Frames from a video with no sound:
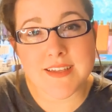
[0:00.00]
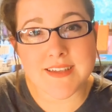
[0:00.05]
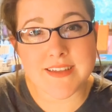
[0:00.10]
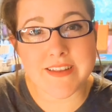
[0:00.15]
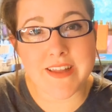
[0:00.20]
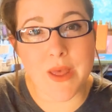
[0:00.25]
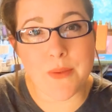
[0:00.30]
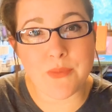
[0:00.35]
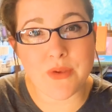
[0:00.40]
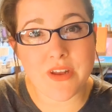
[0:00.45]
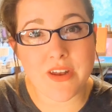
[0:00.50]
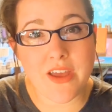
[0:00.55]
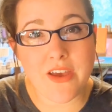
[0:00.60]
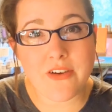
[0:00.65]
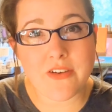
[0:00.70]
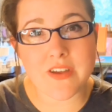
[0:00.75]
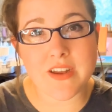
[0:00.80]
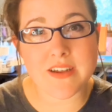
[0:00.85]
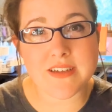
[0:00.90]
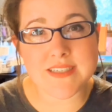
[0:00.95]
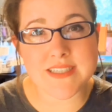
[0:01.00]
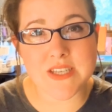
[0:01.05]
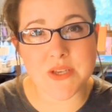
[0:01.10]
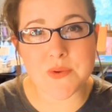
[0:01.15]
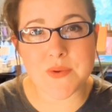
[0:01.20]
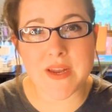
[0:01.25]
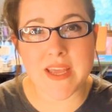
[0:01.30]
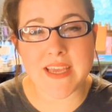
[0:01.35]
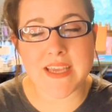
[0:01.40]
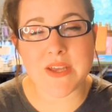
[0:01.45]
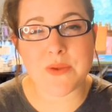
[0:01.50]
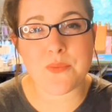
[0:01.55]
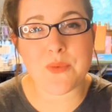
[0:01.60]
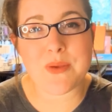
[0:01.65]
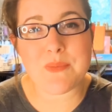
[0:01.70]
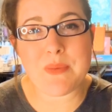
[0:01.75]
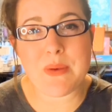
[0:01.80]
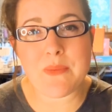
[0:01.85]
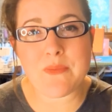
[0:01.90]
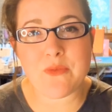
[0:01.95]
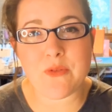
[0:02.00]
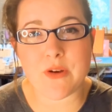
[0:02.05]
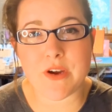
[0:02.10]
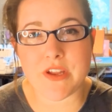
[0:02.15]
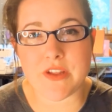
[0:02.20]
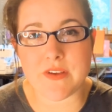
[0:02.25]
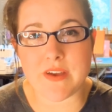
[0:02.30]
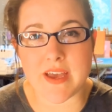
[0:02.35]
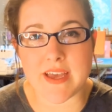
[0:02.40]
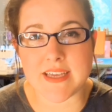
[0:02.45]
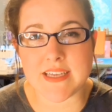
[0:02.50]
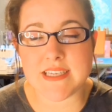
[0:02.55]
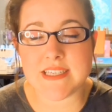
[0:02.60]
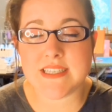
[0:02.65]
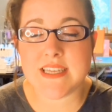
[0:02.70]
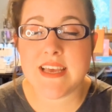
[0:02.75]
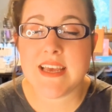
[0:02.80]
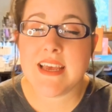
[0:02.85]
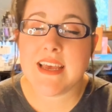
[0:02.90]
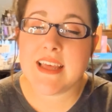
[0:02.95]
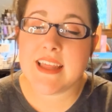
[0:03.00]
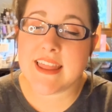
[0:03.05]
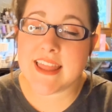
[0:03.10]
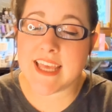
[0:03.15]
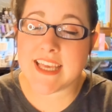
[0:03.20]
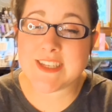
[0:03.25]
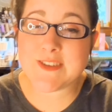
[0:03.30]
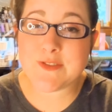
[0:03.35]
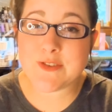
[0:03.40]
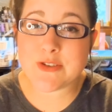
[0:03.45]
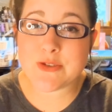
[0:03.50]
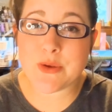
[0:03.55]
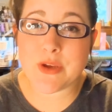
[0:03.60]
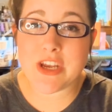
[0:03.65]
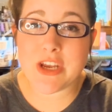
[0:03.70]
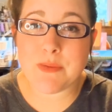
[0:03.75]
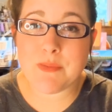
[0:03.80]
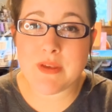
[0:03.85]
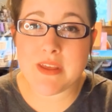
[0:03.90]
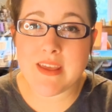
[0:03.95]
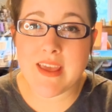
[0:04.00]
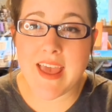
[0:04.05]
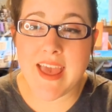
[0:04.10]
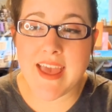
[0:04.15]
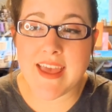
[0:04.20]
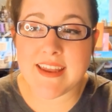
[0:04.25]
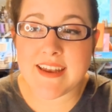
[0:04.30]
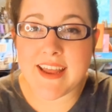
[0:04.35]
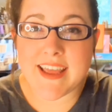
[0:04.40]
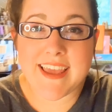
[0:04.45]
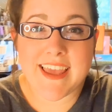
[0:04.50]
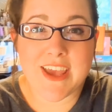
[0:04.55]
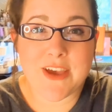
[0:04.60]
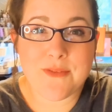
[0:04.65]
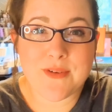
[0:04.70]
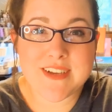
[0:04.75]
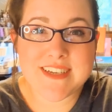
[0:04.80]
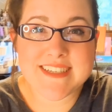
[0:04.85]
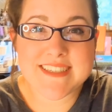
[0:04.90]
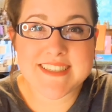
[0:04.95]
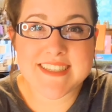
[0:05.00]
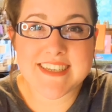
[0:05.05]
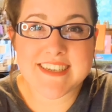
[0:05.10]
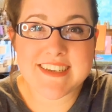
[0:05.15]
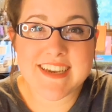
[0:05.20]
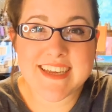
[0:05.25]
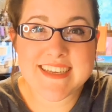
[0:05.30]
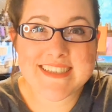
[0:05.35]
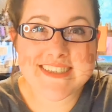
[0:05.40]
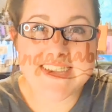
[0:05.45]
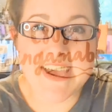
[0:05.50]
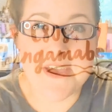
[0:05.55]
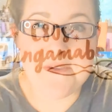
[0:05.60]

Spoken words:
Let me know and I'll see what I can whip up for you guys. Thanks for joining me and I can't wait to see you next